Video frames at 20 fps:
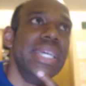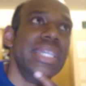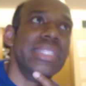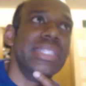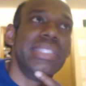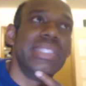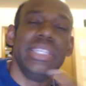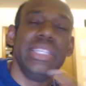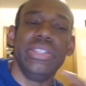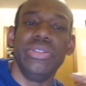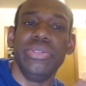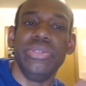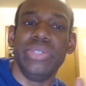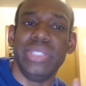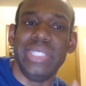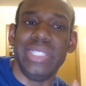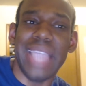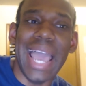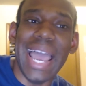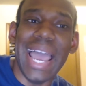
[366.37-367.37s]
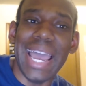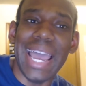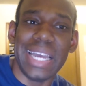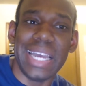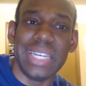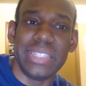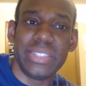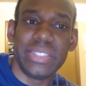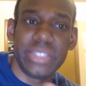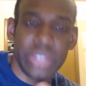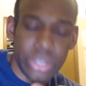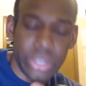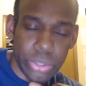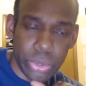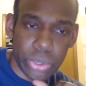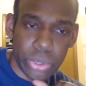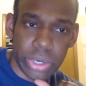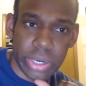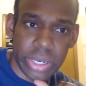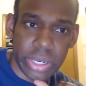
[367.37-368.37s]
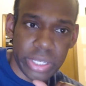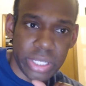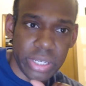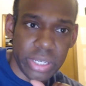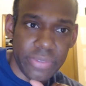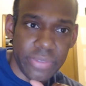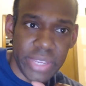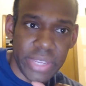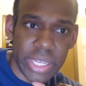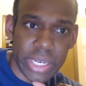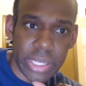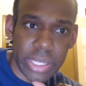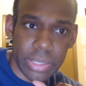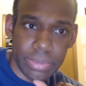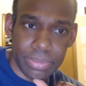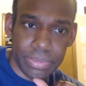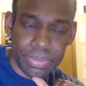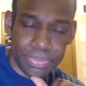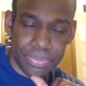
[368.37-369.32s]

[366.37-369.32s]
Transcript: is they use gas in order to defeat it.